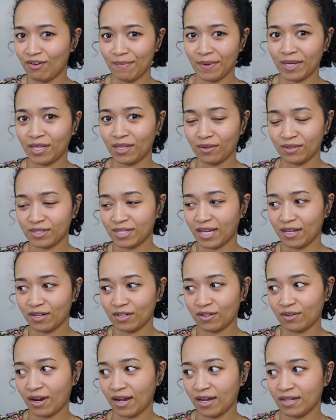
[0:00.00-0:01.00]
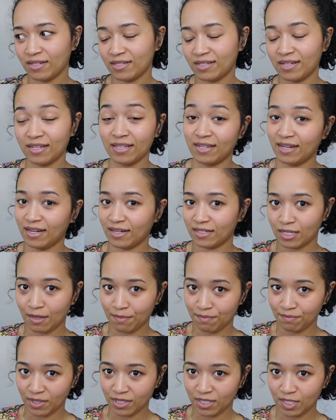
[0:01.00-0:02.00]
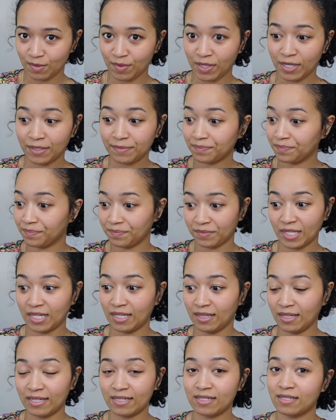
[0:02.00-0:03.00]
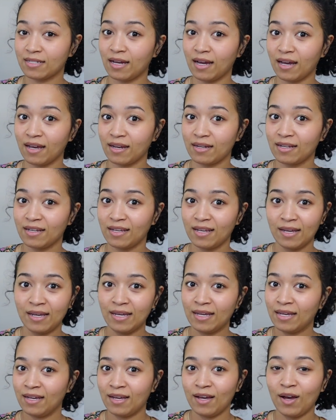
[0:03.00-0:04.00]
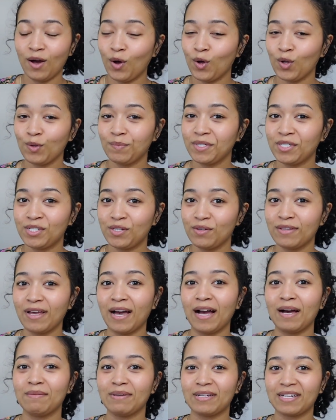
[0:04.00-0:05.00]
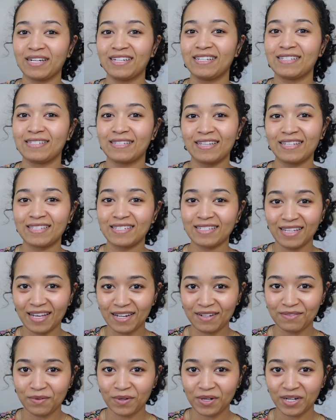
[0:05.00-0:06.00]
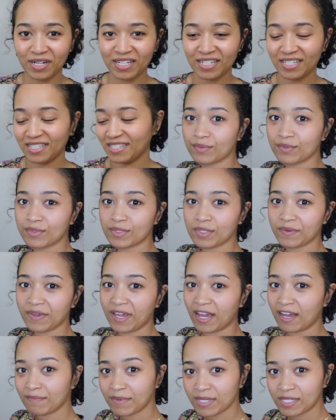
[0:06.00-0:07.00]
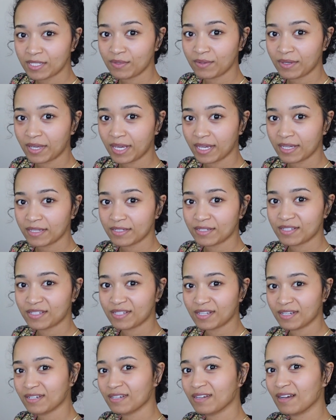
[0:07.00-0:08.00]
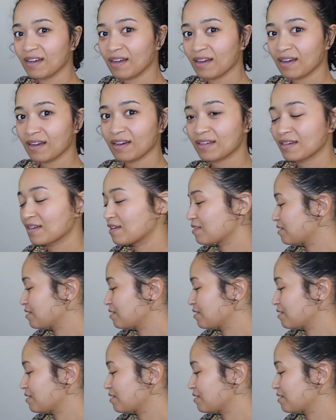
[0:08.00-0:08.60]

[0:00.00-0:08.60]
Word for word: all my clothes categorized in the next couple months, but let's not hold me to that because it's a lot of work. So we have my suitcase on